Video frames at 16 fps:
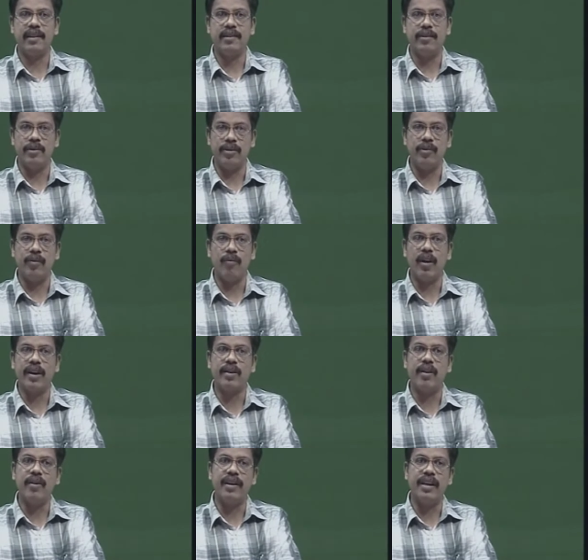to know what
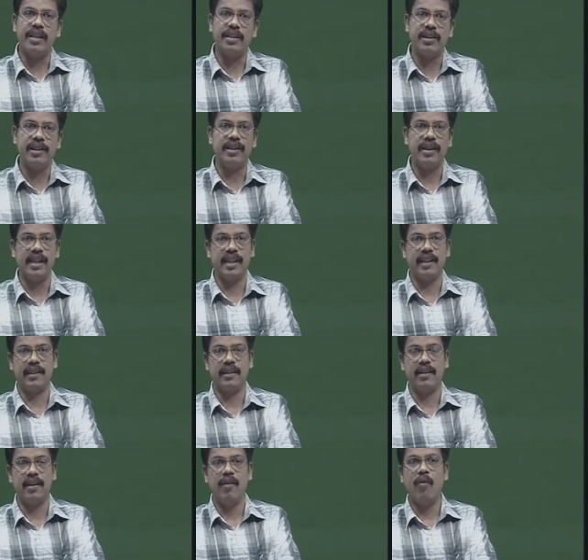cognition
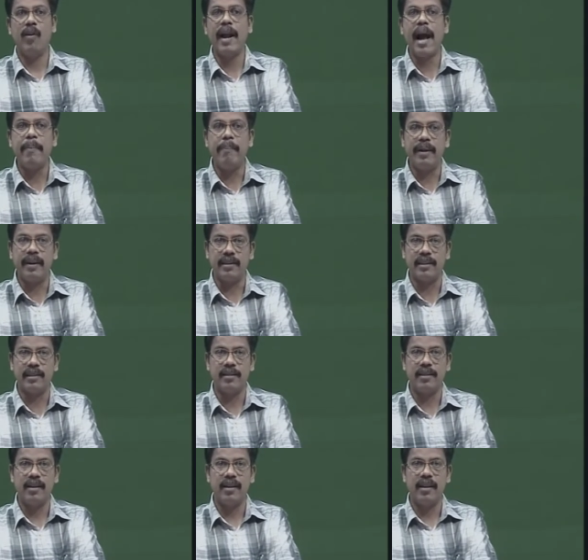is. What
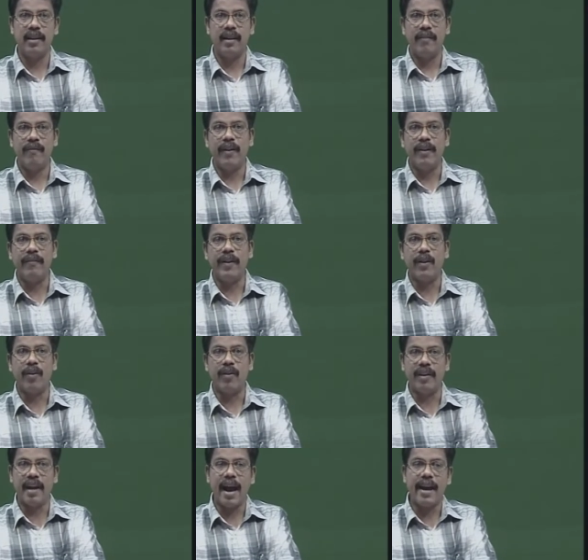happens when we
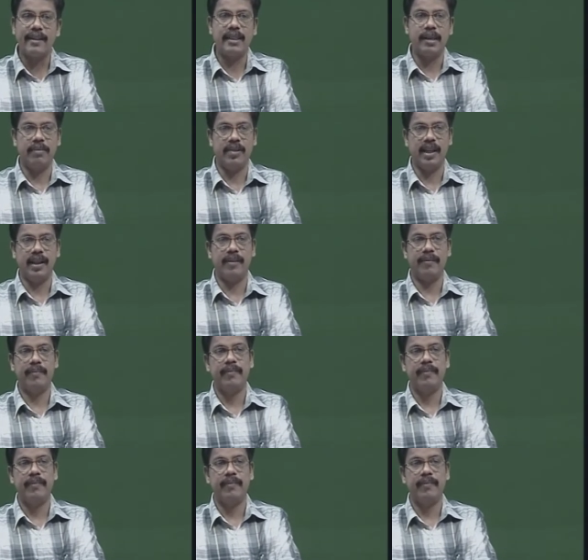cognize something?